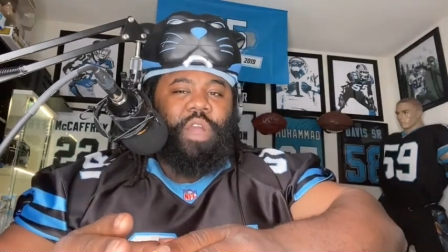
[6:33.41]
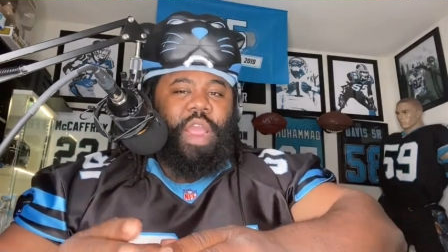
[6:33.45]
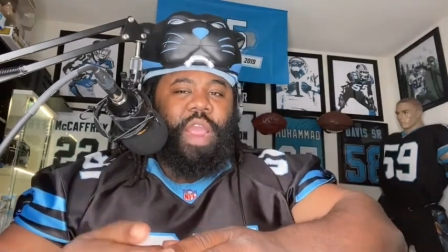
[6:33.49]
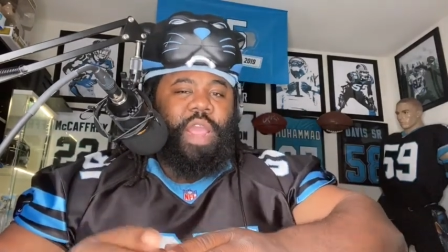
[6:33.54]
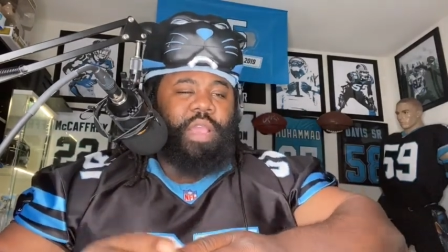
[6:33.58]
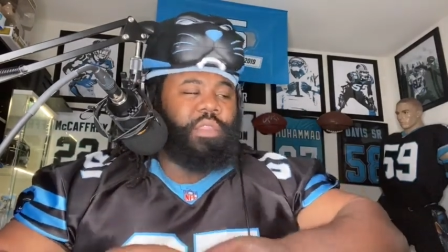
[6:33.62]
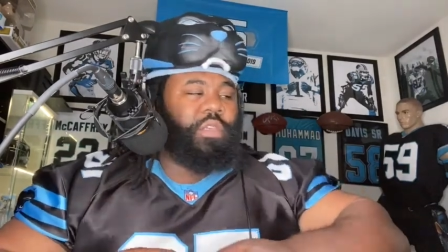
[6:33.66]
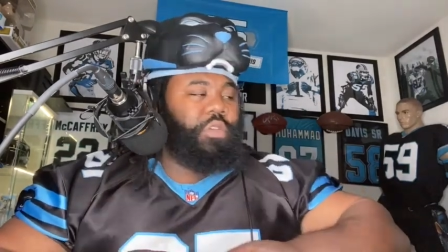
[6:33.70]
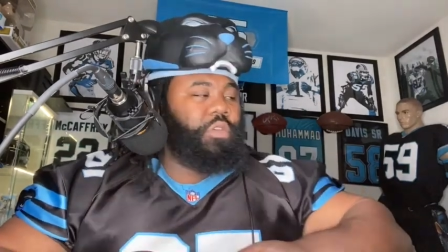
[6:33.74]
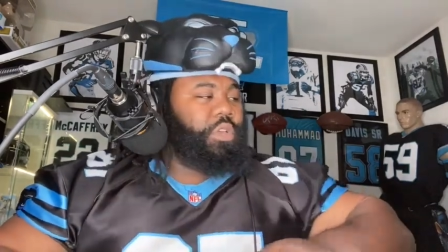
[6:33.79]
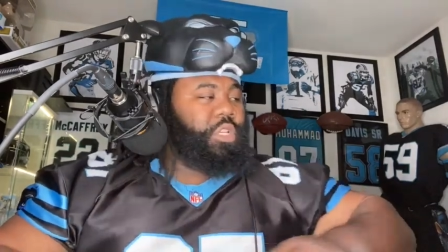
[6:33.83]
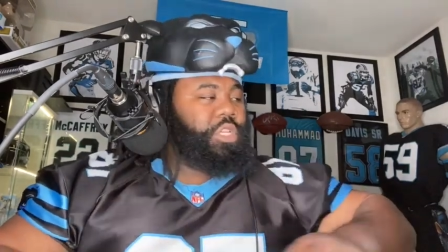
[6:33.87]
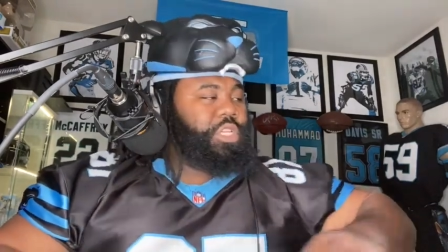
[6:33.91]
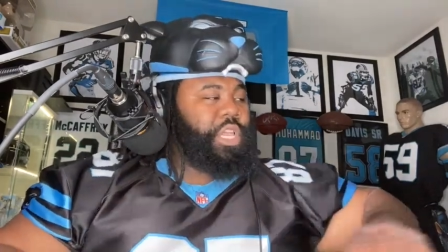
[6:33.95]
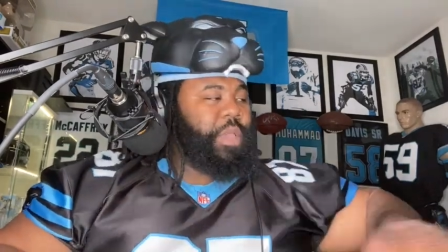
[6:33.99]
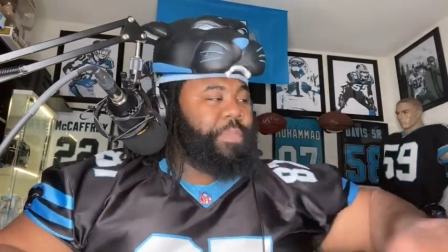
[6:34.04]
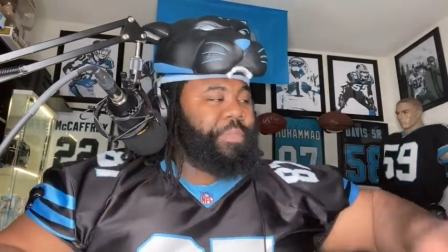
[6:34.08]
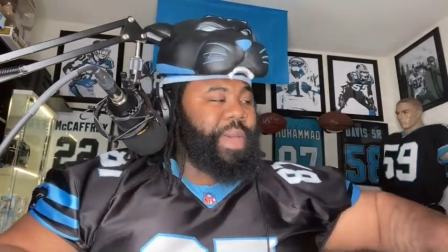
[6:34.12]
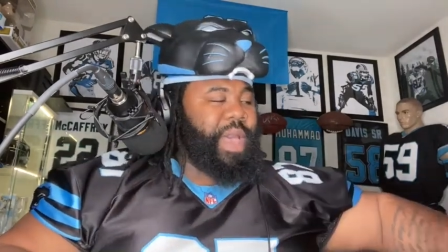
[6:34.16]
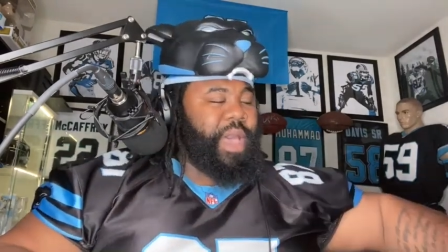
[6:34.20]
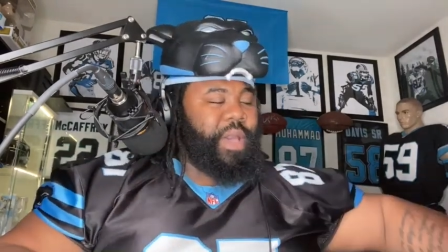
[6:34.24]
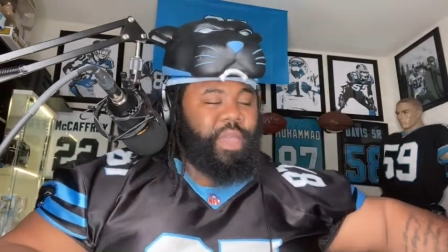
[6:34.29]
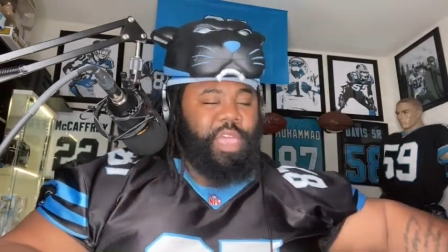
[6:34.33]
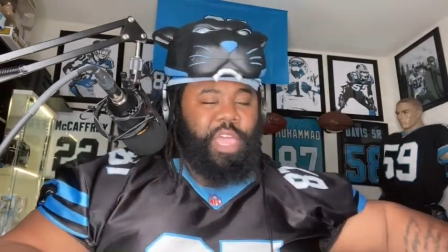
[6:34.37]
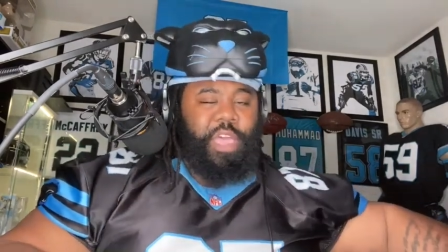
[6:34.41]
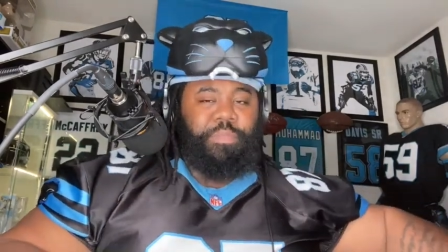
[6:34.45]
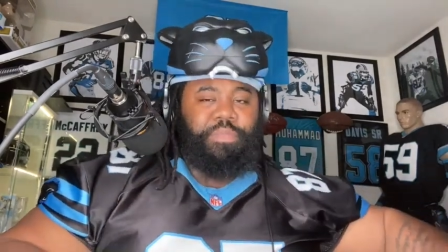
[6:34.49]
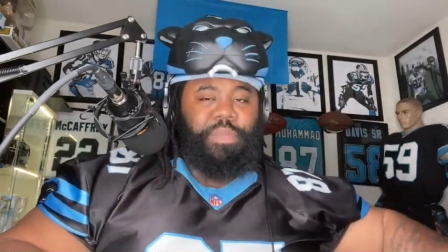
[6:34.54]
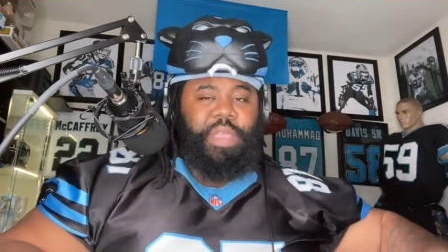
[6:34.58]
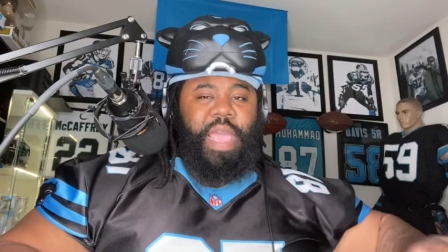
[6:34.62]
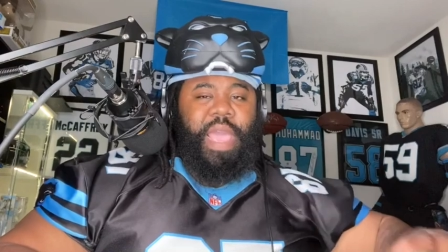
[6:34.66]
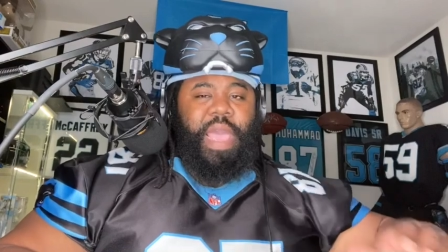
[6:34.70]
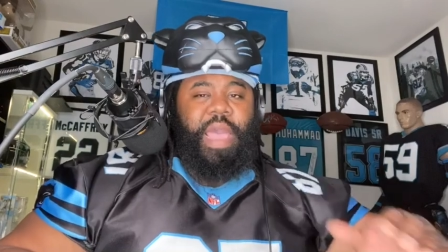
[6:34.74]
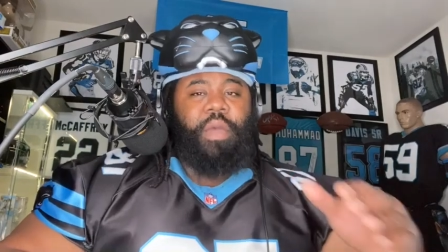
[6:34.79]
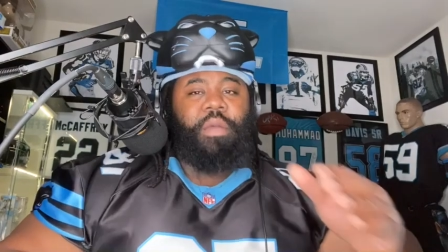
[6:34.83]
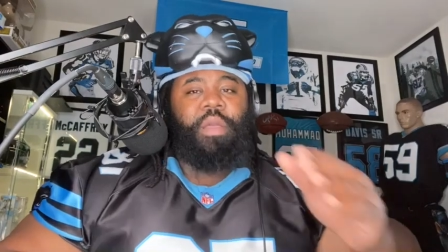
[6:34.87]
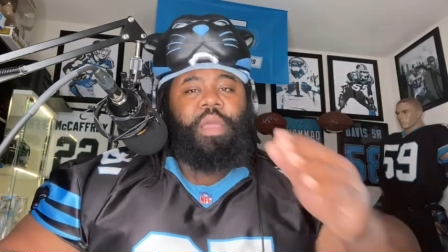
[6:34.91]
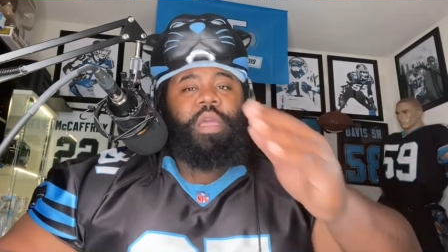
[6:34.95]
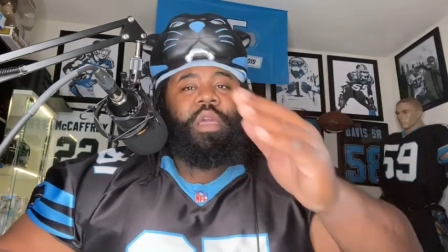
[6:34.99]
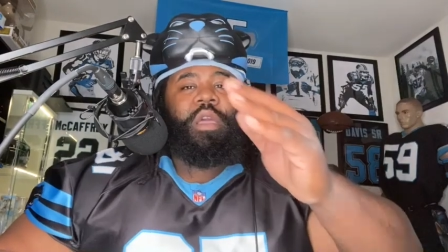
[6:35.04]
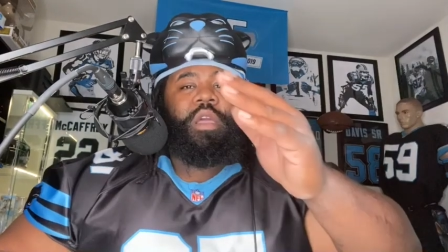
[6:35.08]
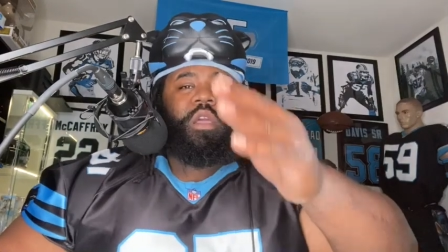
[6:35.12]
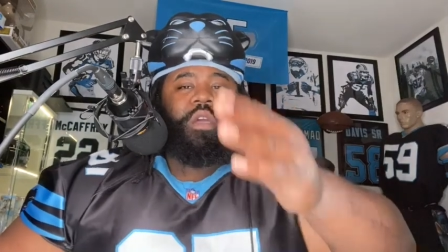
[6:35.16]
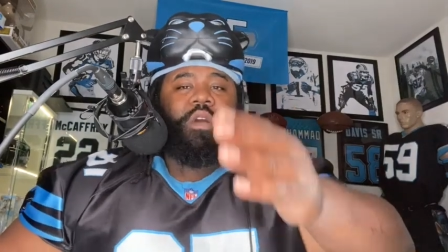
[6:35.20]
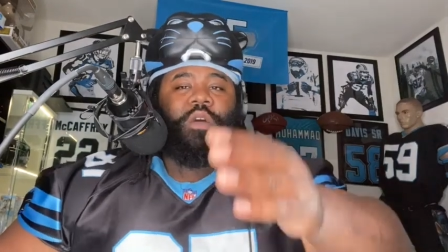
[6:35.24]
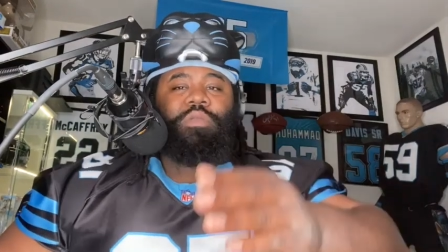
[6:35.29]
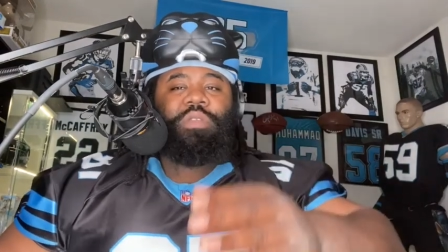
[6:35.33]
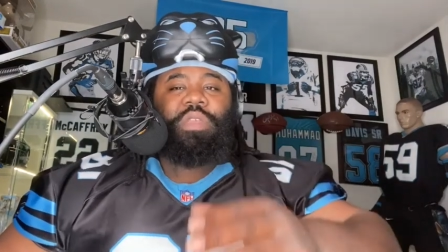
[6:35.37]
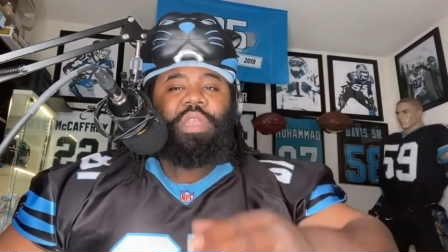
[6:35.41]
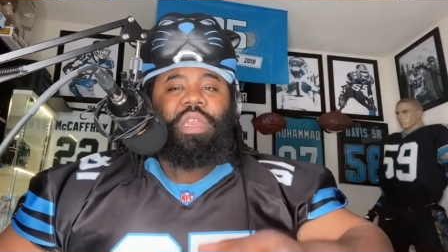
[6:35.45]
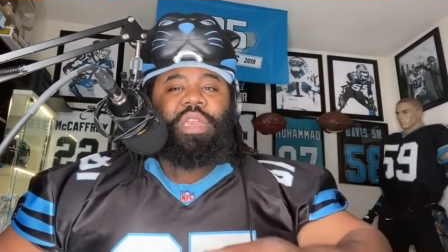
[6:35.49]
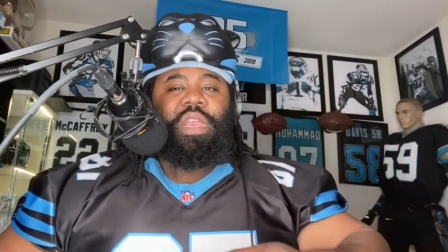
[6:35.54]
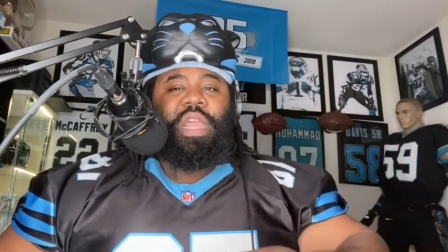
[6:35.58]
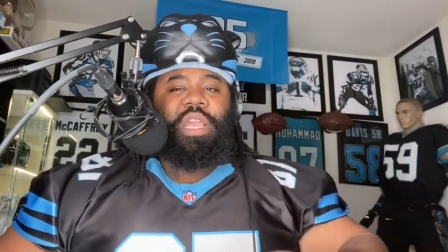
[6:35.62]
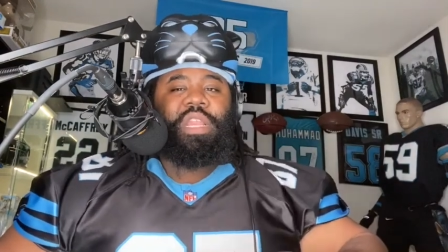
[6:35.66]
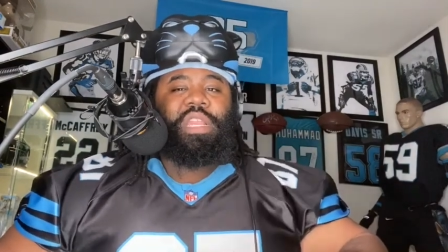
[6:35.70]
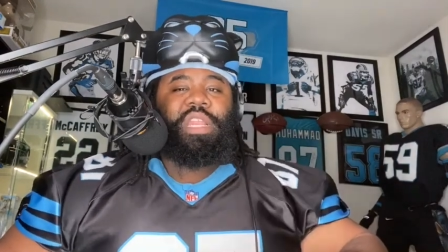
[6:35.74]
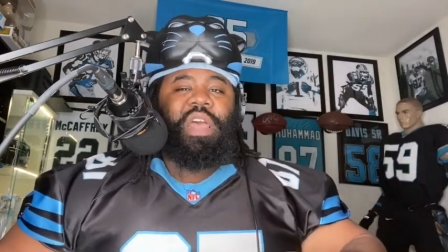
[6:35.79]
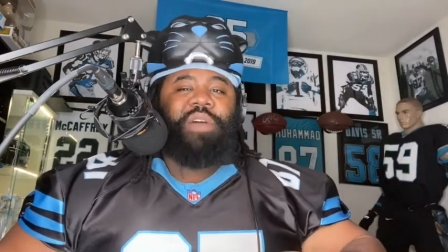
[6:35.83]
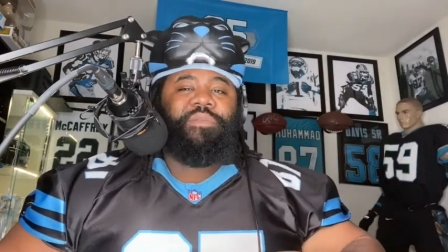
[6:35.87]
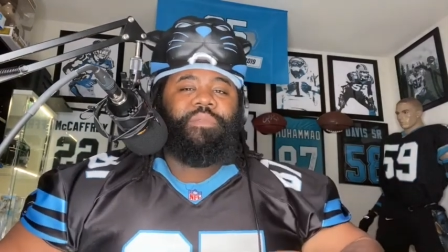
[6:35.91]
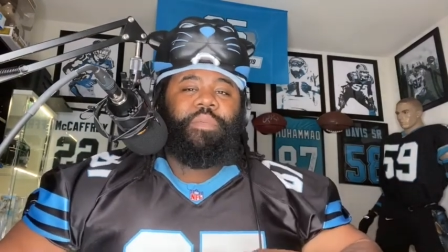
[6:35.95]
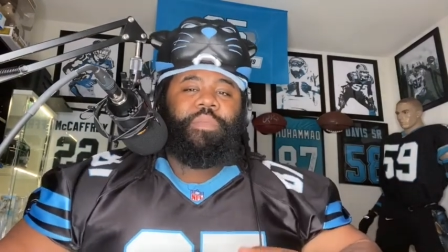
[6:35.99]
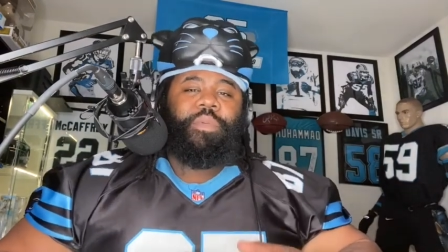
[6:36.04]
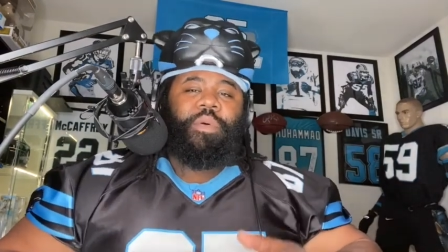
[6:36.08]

All right, so you chip out, help down, go to the next level.